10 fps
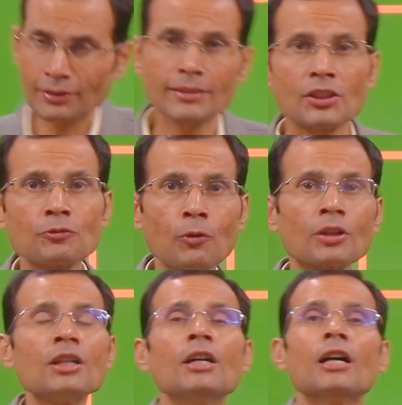This is
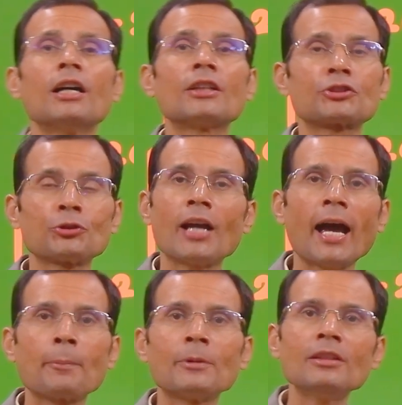what should
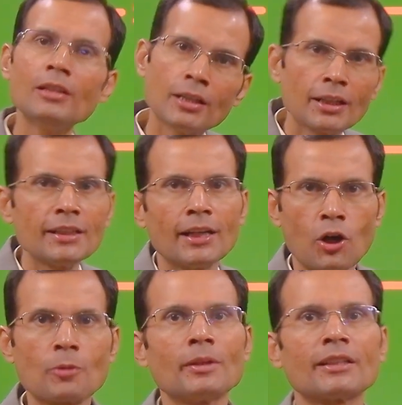happen in a
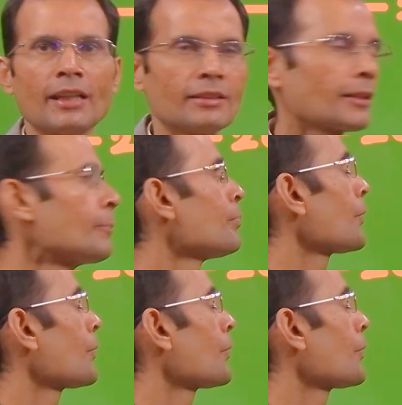normal case.